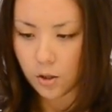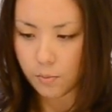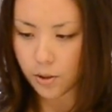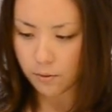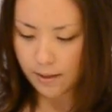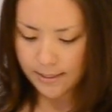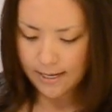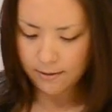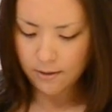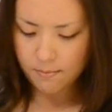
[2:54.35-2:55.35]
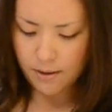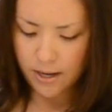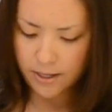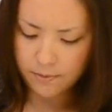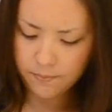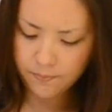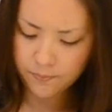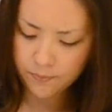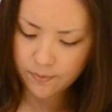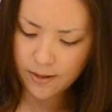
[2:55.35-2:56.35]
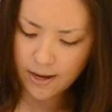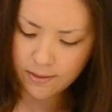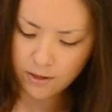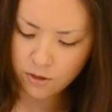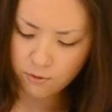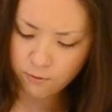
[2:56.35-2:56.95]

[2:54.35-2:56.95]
you put it right down in the bottom, and then you